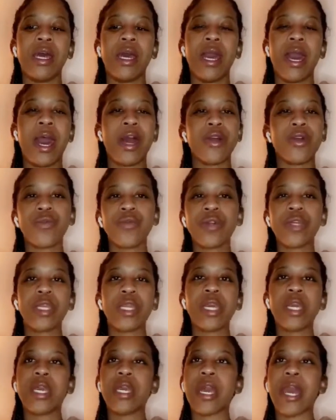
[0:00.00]
I don't
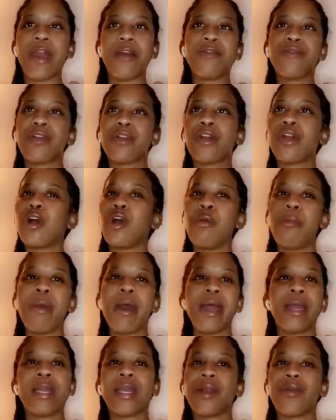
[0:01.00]
really ever go
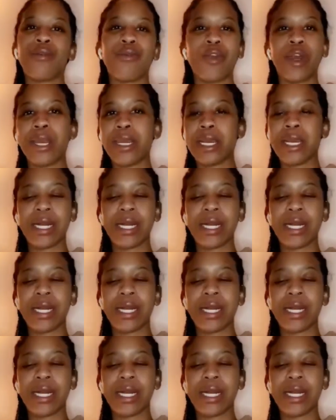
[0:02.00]
back and read